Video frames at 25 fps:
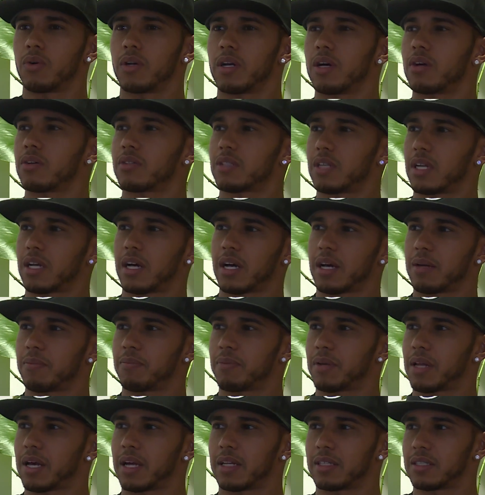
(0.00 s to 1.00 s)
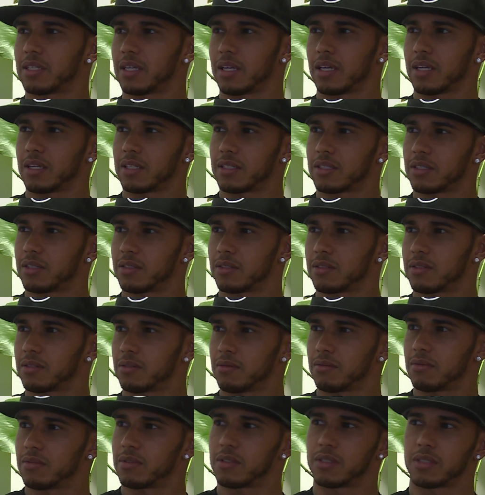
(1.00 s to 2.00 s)
no one else that I plan to
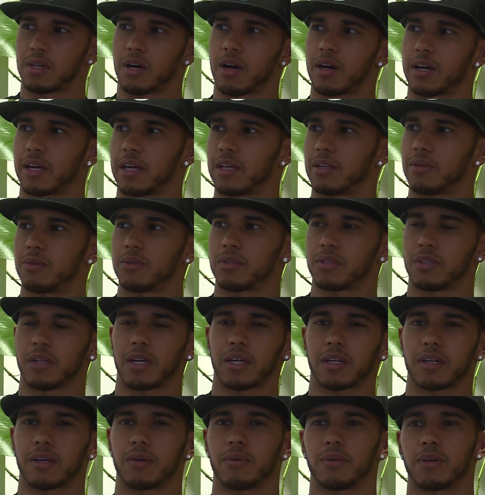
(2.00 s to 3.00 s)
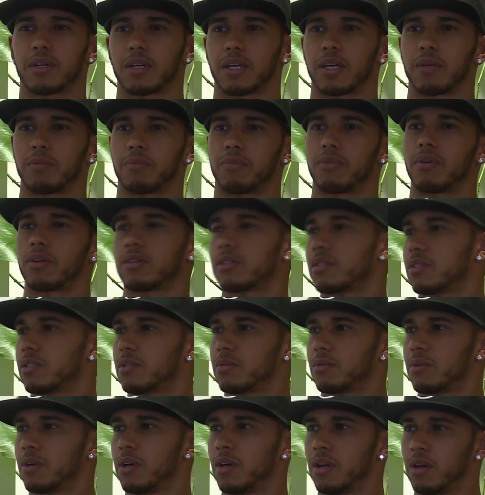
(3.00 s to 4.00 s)
target. It wasn't like I want to get
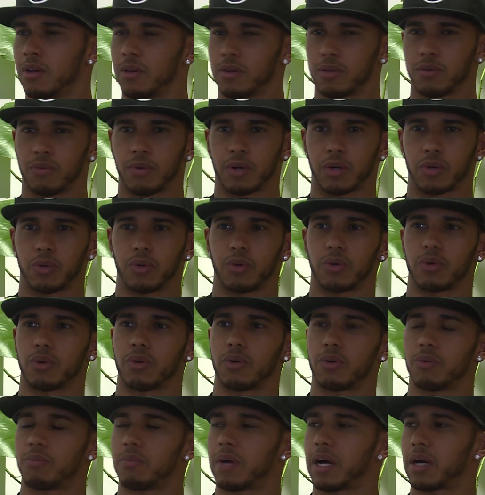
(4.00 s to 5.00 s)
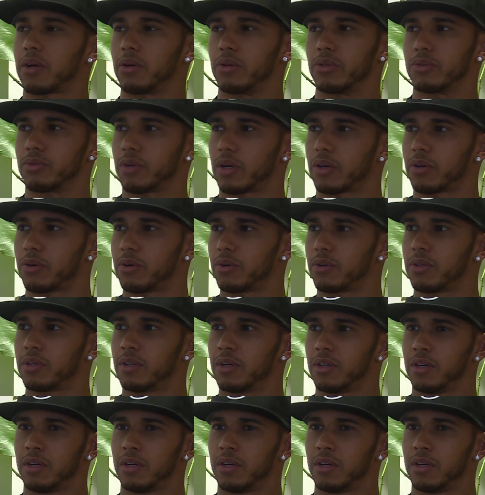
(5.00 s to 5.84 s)
Prost's record or Michael's record.